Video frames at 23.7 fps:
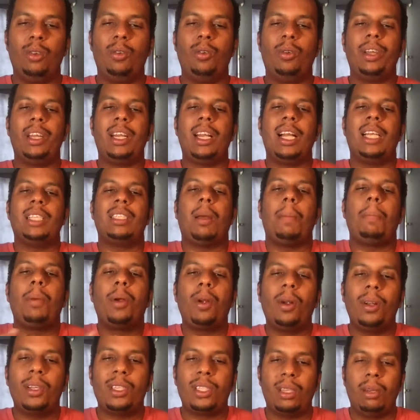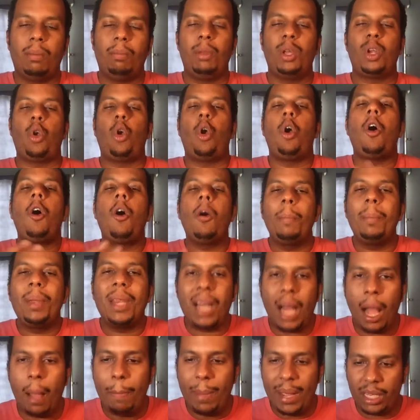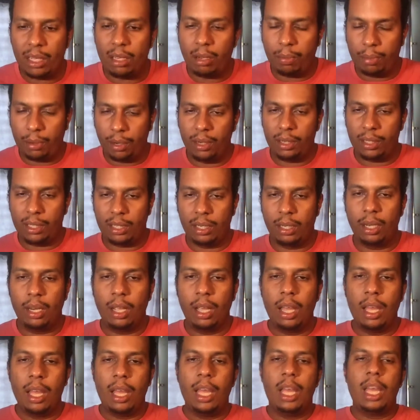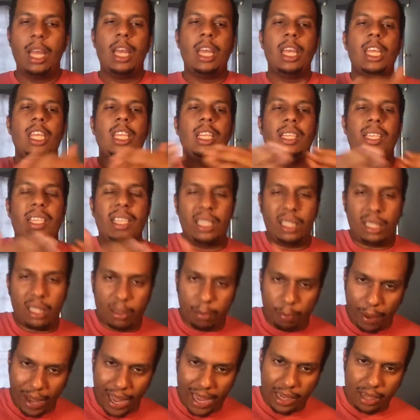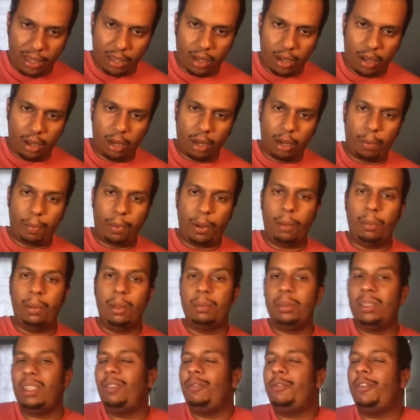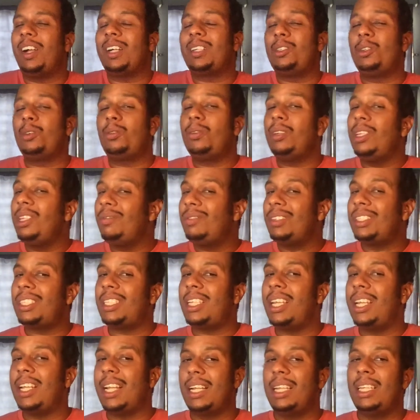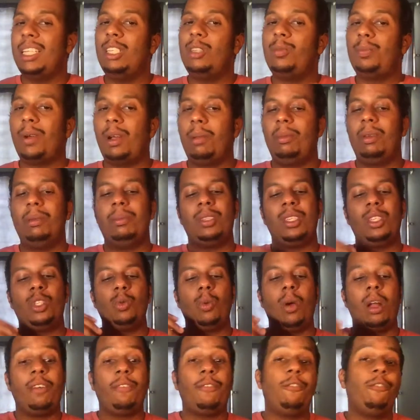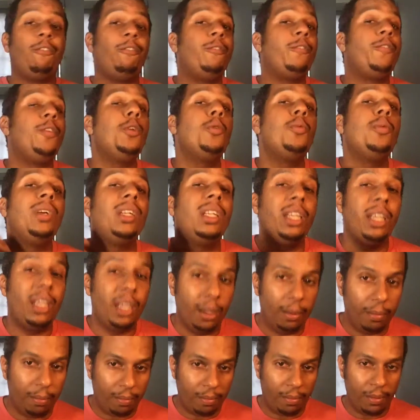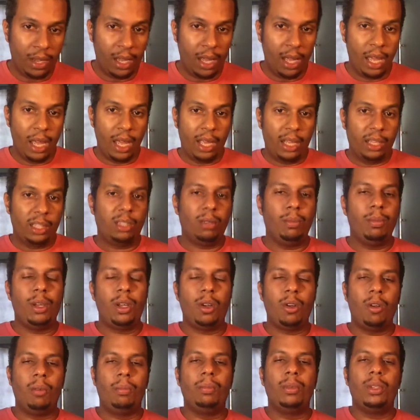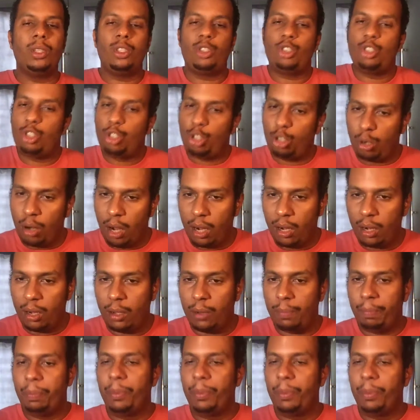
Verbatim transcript: growing as a person, becoming a better person despite all of the problems. In fact, you could even say that these problems is what fueled him to become stronger.